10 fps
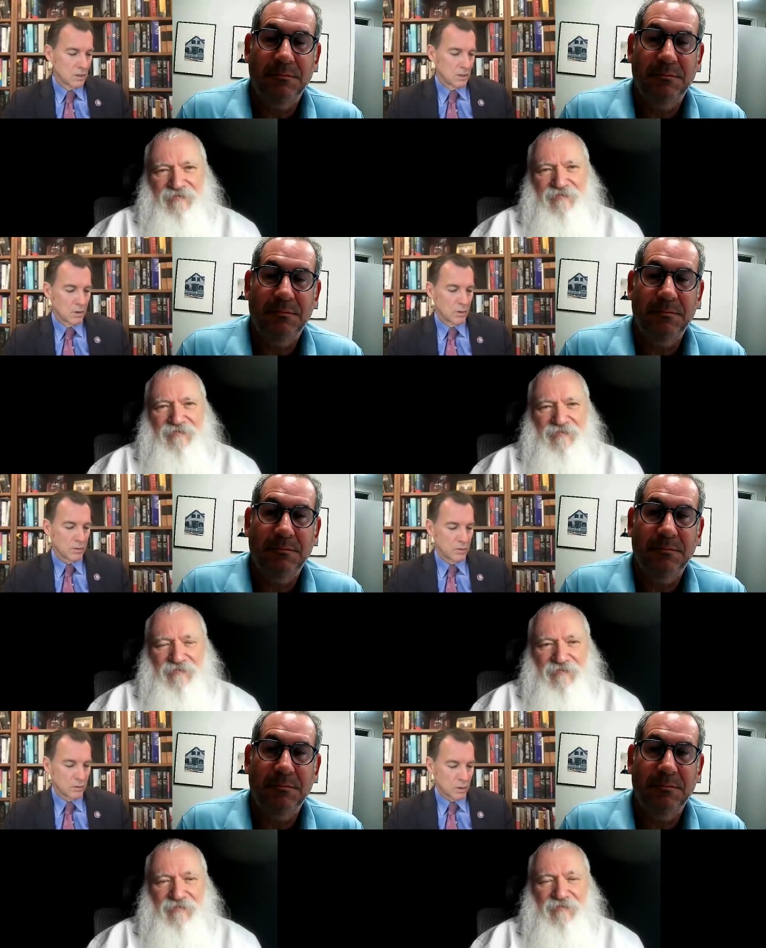Speaker 1: You know,
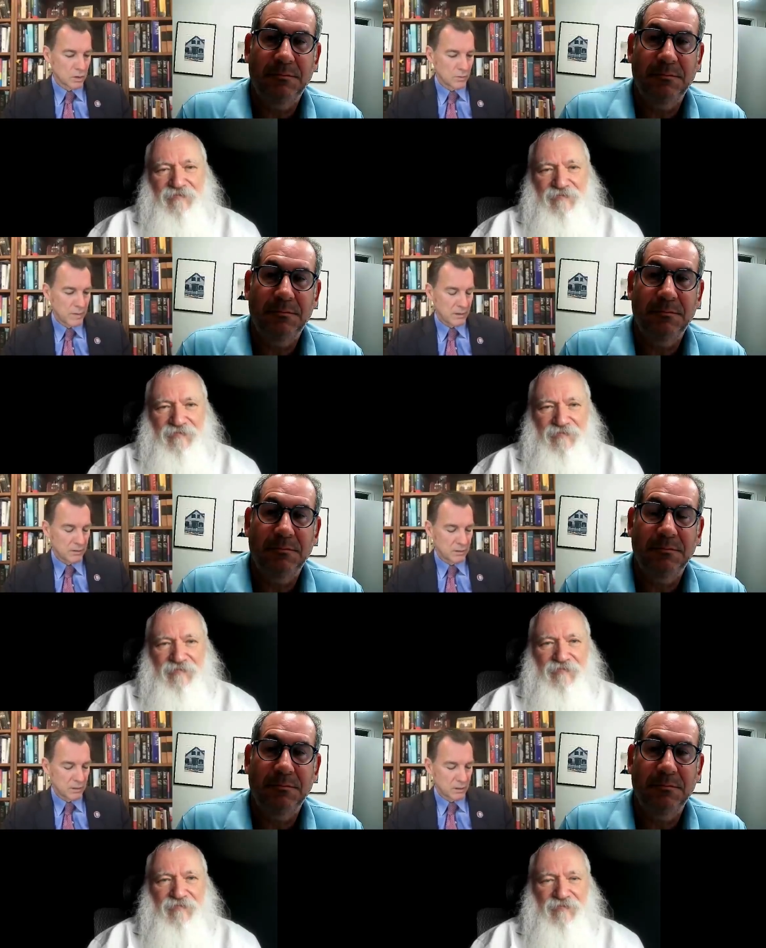you talked
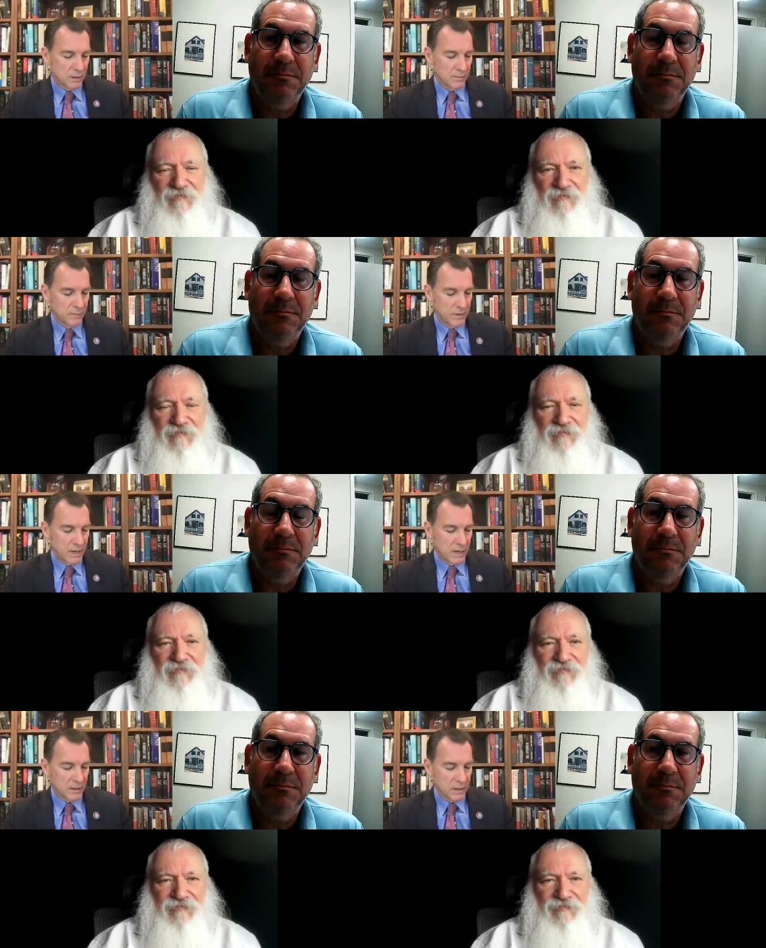about uh, the
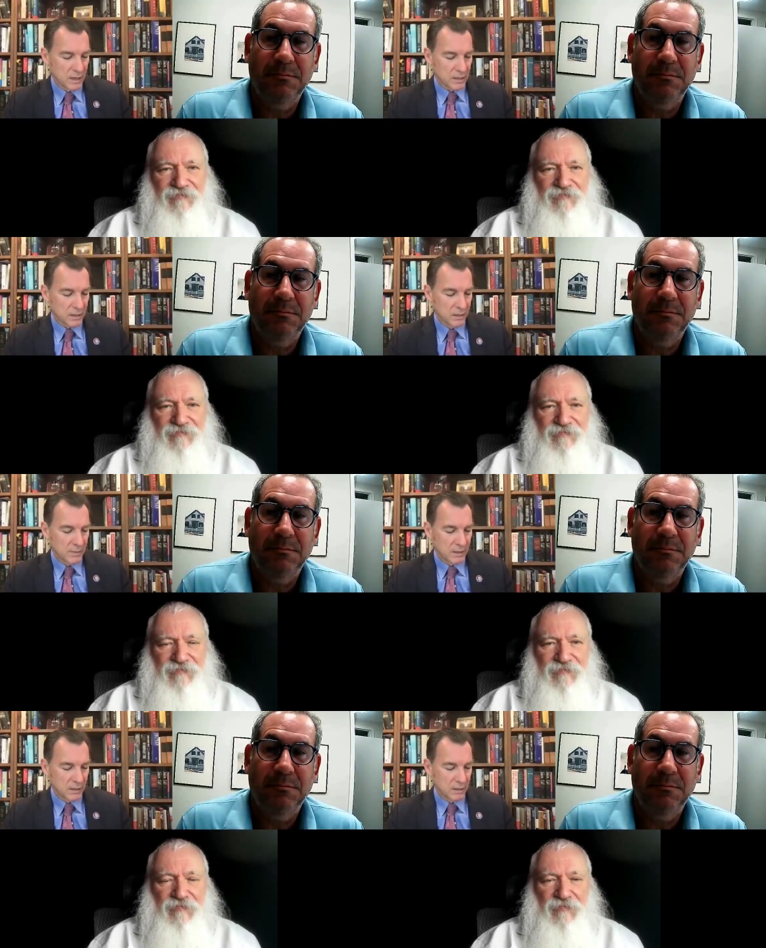Holocaust and
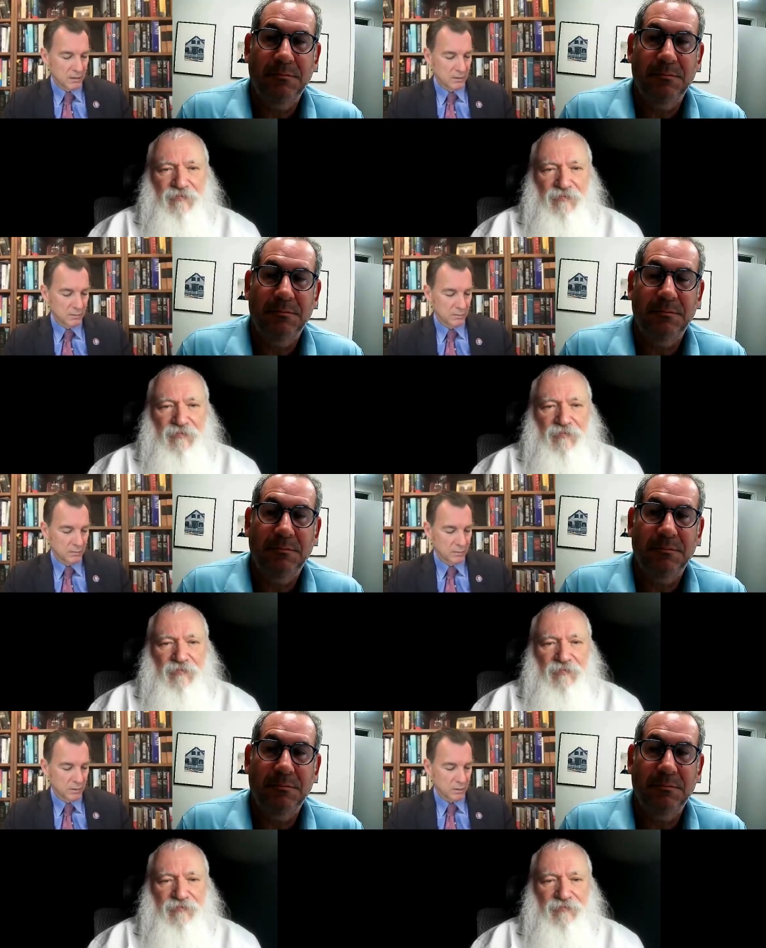about the,
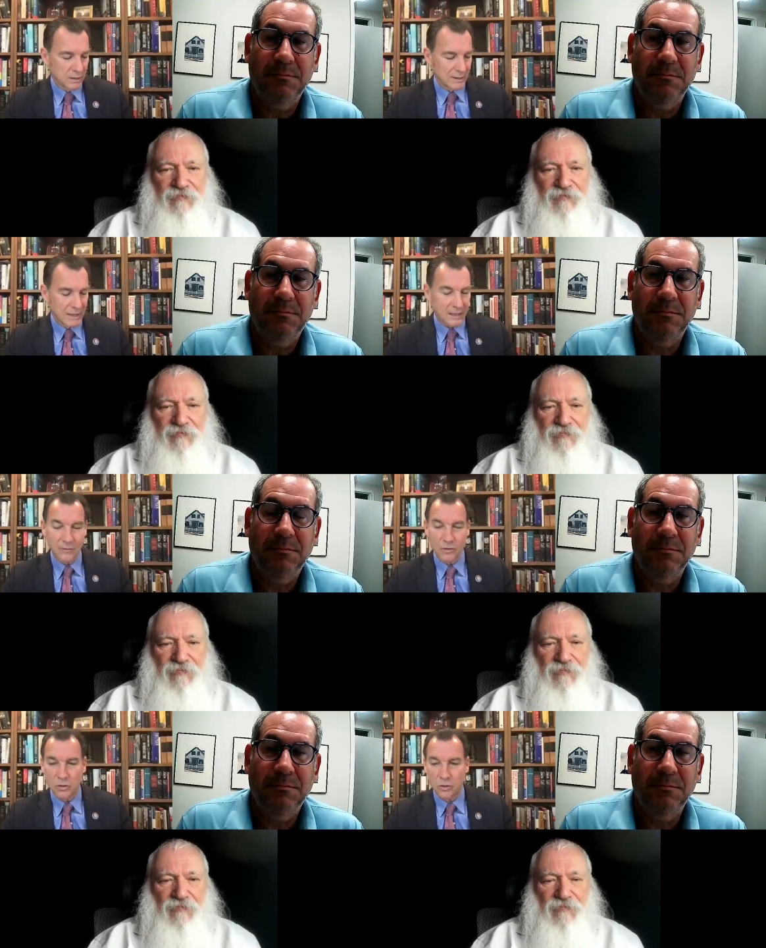the success
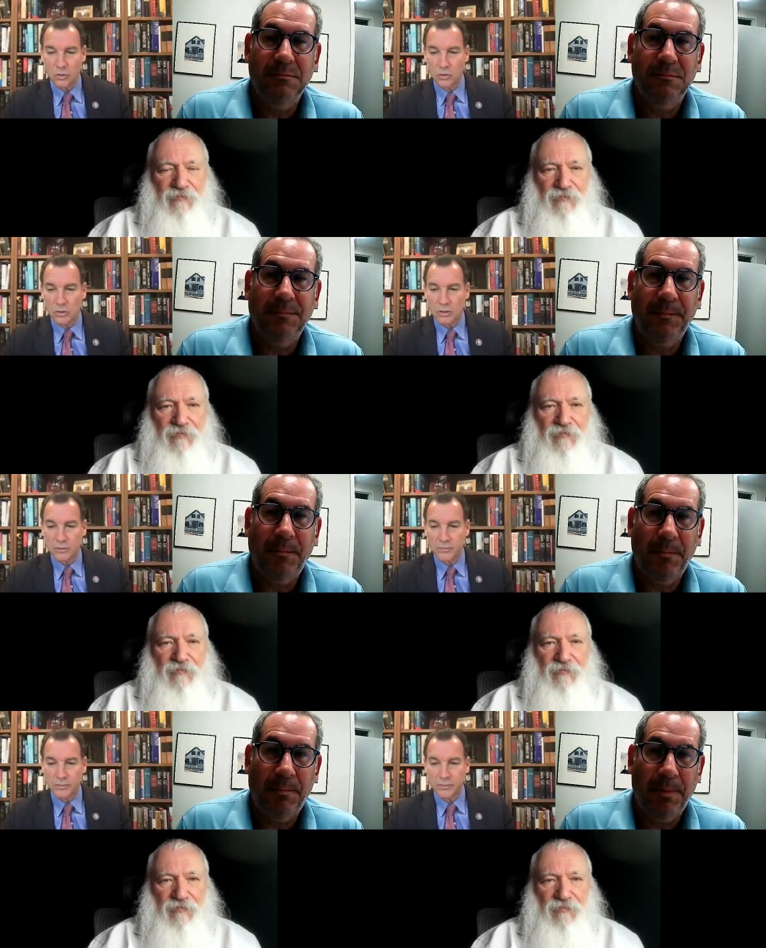of the Jews
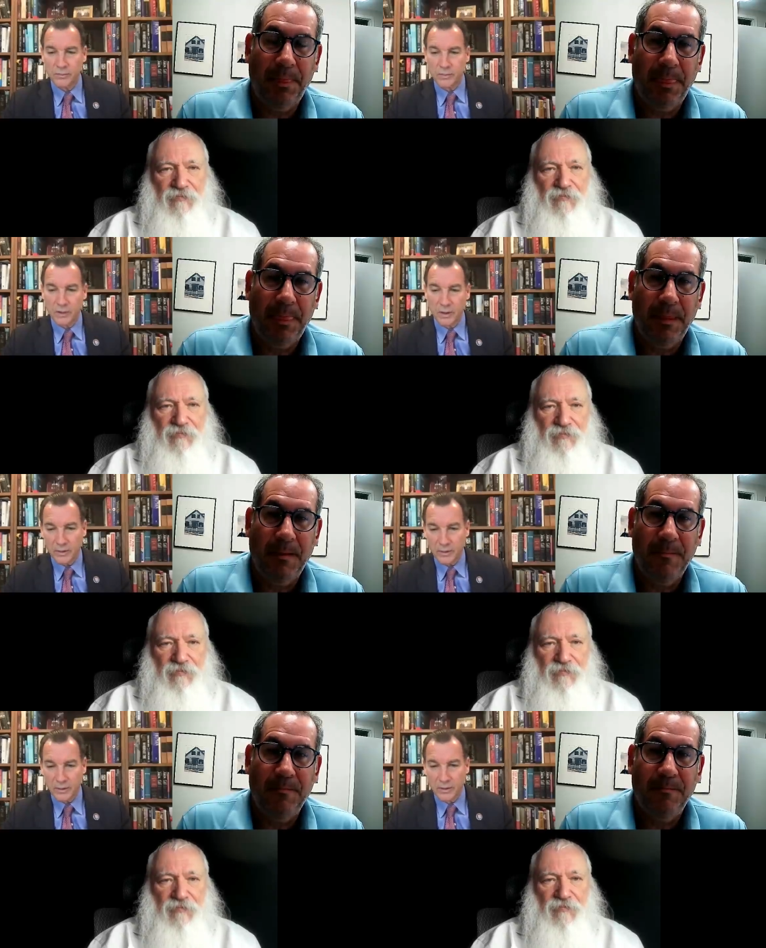the up,
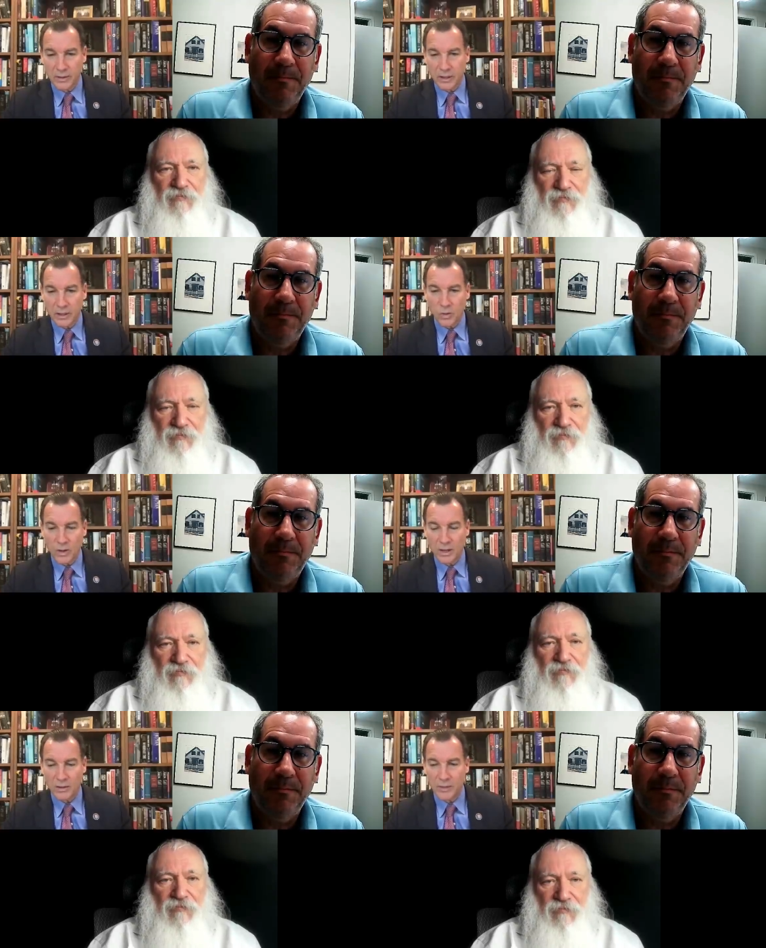as
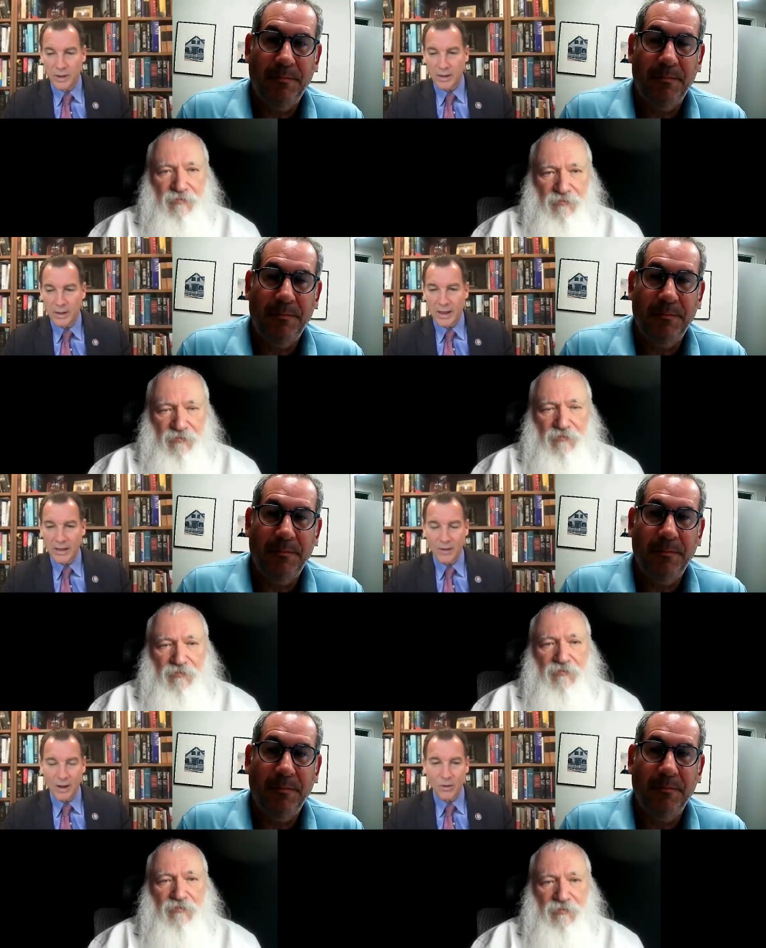well. I, I,
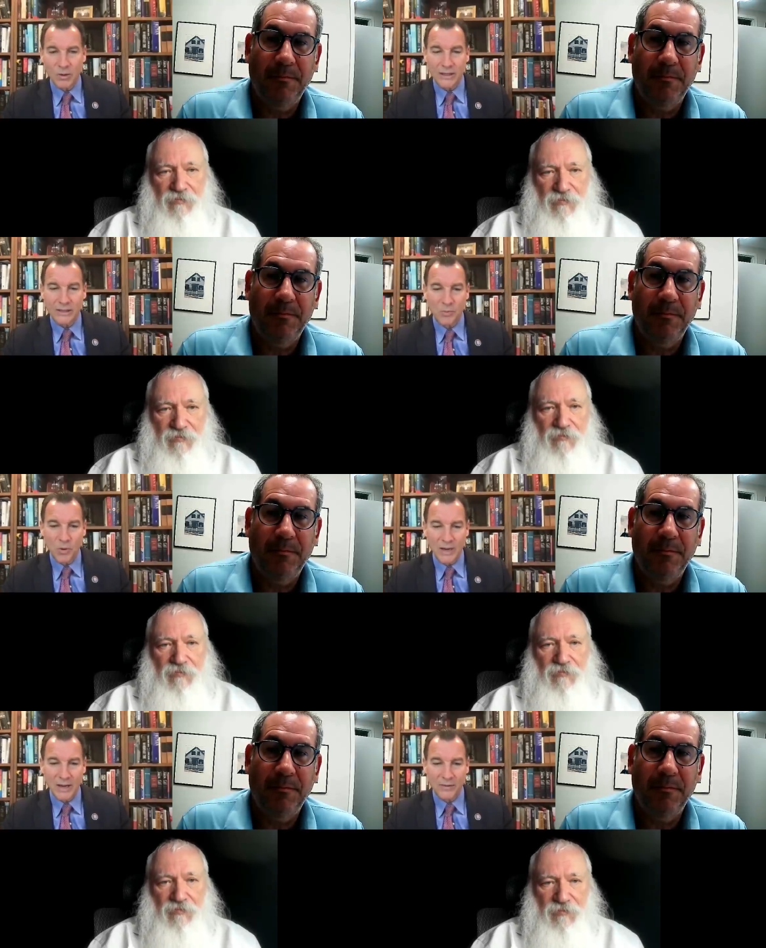I always like to
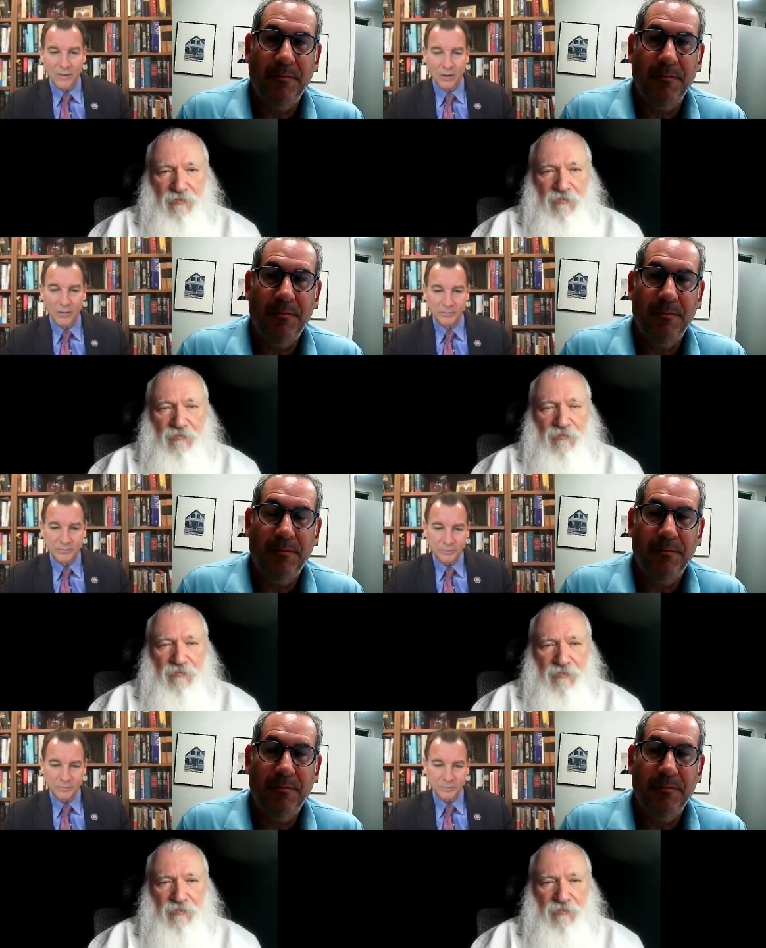point out, though,